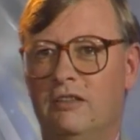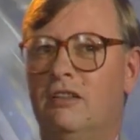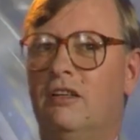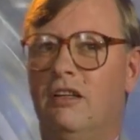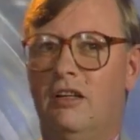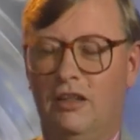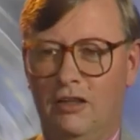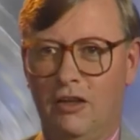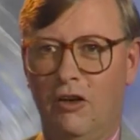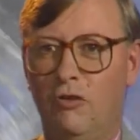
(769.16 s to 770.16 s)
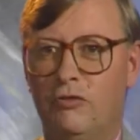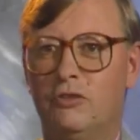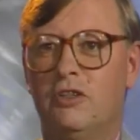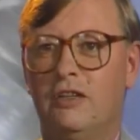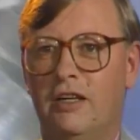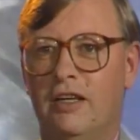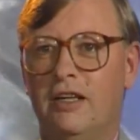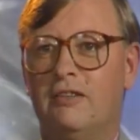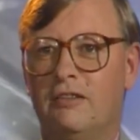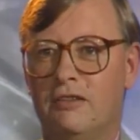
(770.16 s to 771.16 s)
think it's very clear and
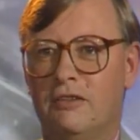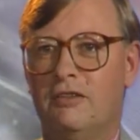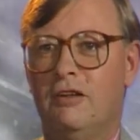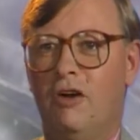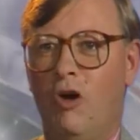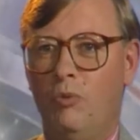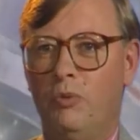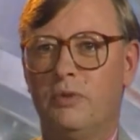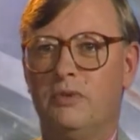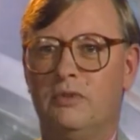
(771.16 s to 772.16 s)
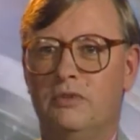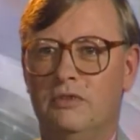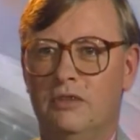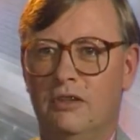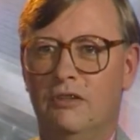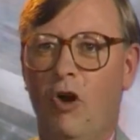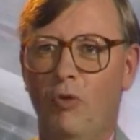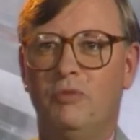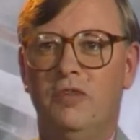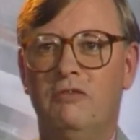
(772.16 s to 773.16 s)
operates well. And I believe that a lot of
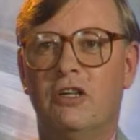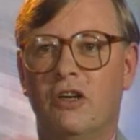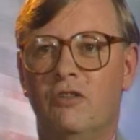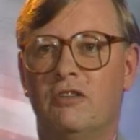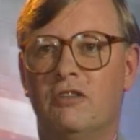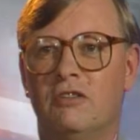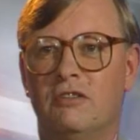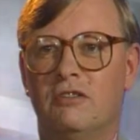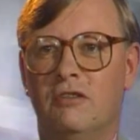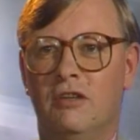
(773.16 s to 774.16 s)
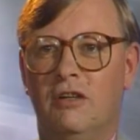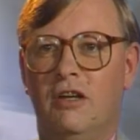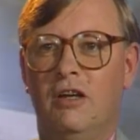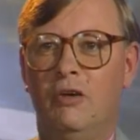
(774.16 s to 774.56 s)
new clients will go for it.